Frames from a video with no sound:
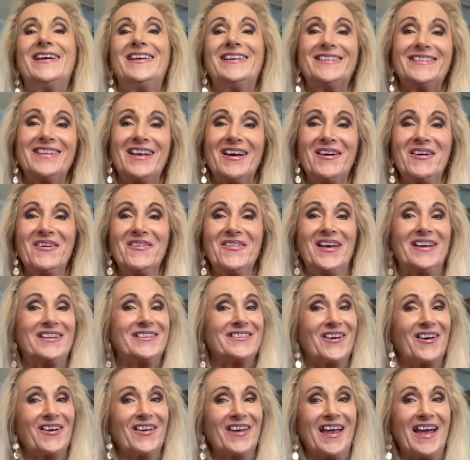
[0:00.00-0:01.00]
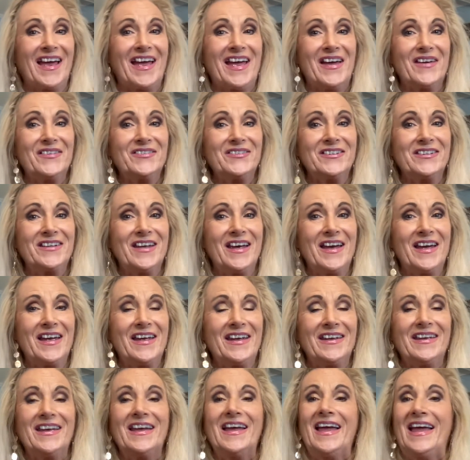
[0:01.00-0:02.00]
So that's all I have
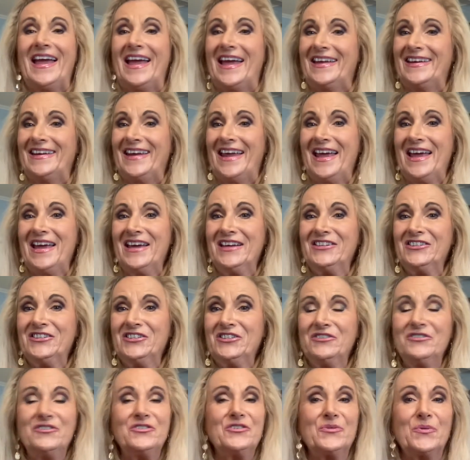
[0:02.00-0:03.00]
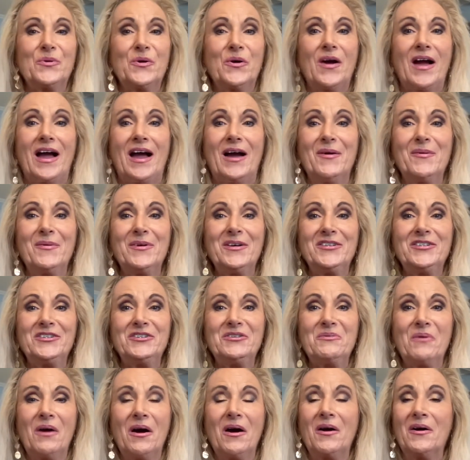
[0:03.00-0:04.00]
today, and as usual, I wish
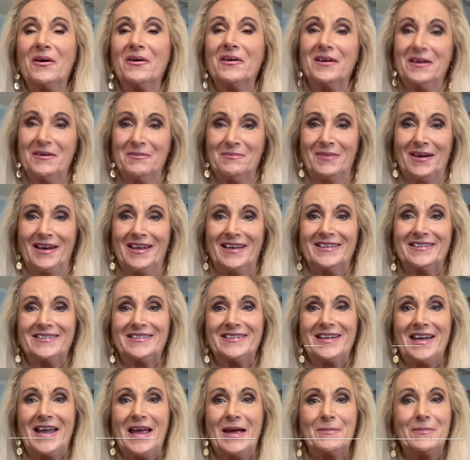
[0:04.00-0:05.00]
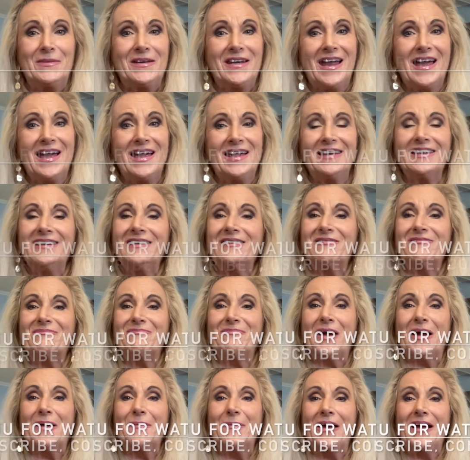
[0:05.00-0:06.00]
you all a blessed and happy day.
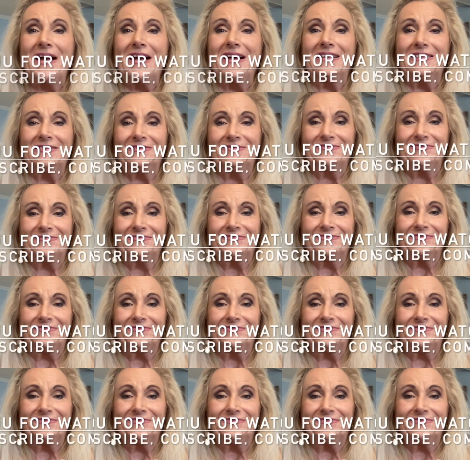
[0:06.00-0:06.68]
Bye bye.